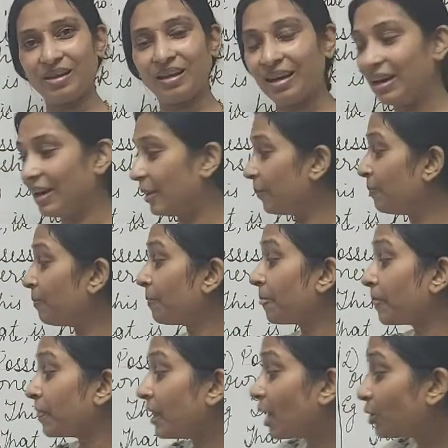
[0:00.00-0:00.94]
Clear?
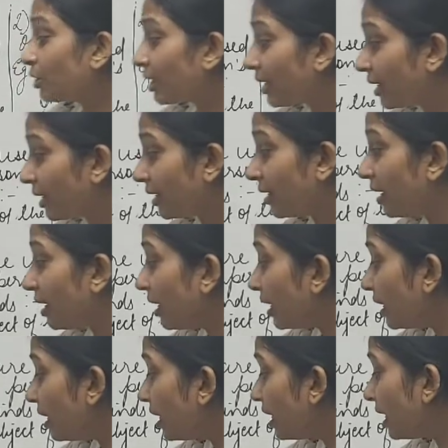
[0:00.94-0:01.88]
Now third,
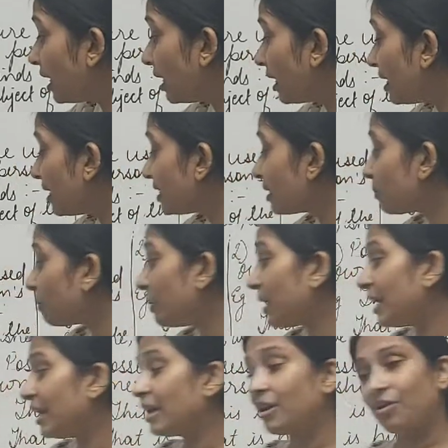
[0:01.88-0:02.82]
he is
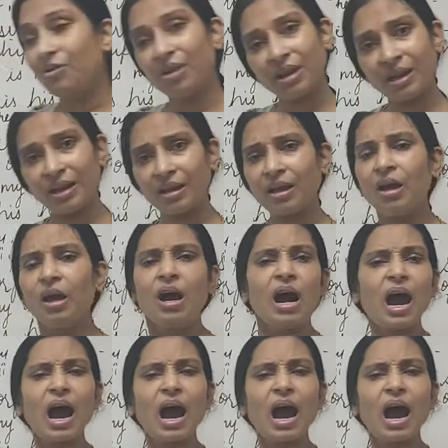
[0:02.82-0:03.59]
playing cricket.